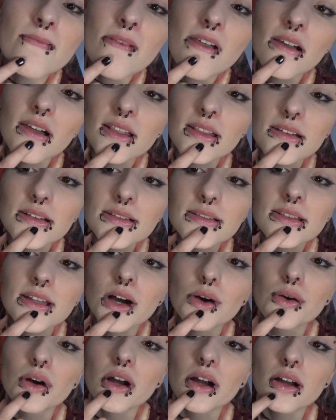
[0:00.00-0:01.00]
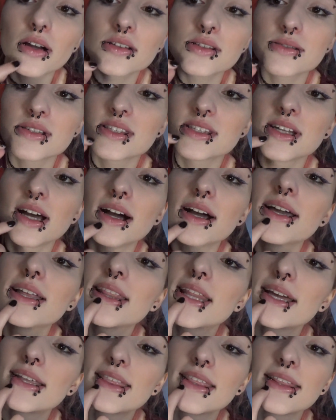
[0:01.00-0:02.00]
a little lower, so it's not in
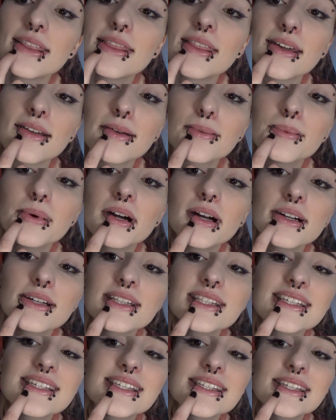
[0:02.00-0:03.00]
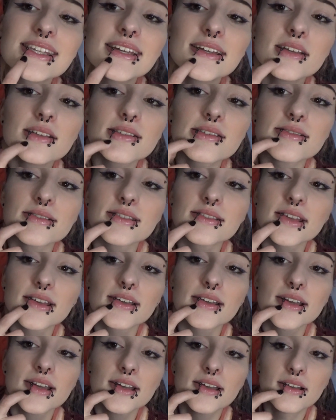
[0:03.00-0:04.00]
like the thicker part of the skin, so it's
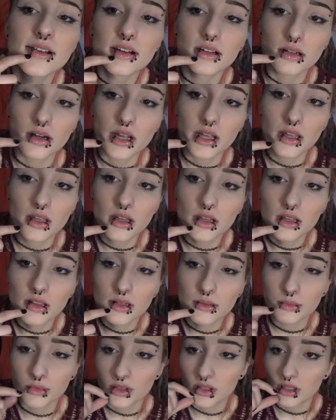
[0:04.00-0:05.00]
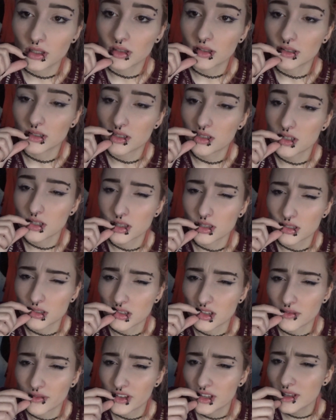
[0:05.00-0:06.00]
like right a little more like in the
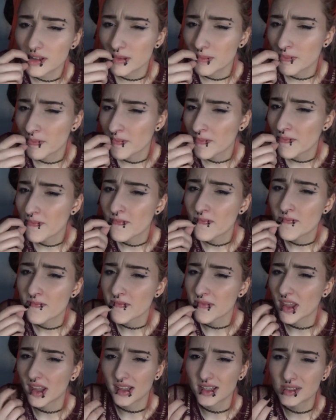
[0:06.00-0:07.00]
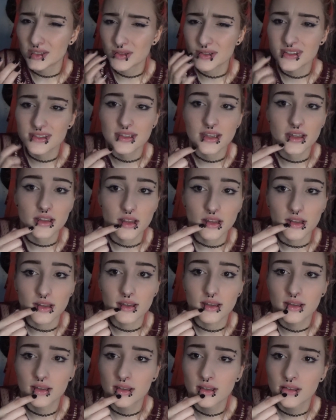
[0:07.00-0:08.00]
divot, I guess you could say,
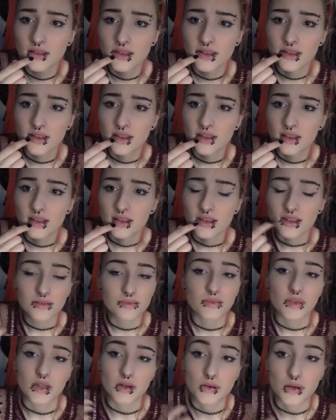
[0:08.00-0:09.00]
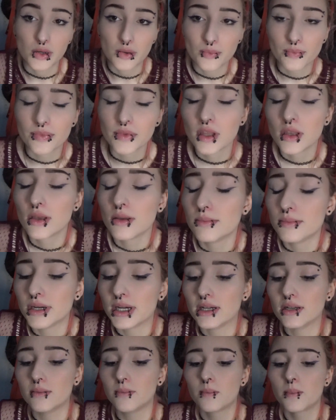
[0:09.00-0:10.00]
like, I don't know.
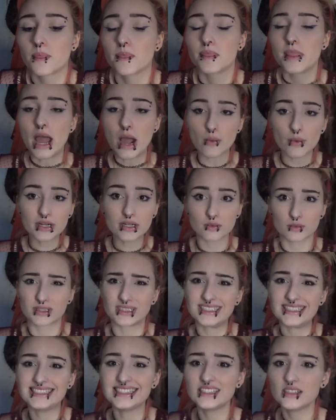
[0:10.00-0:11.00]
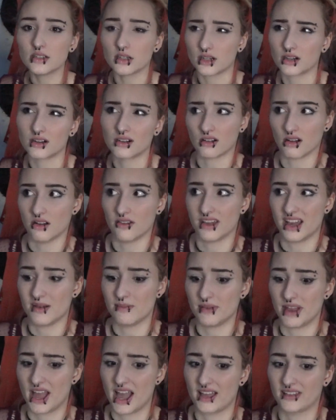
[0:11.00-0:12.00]
But that one, it really didn't hurt all that
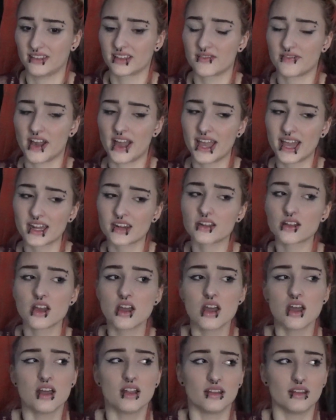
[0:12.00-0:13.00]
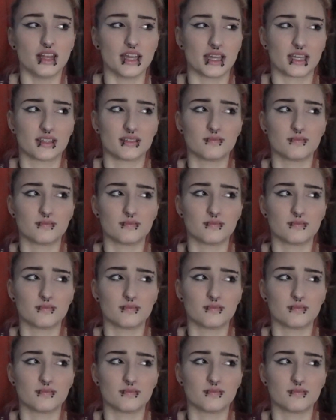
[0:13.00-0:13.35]
bad. Like if I had to like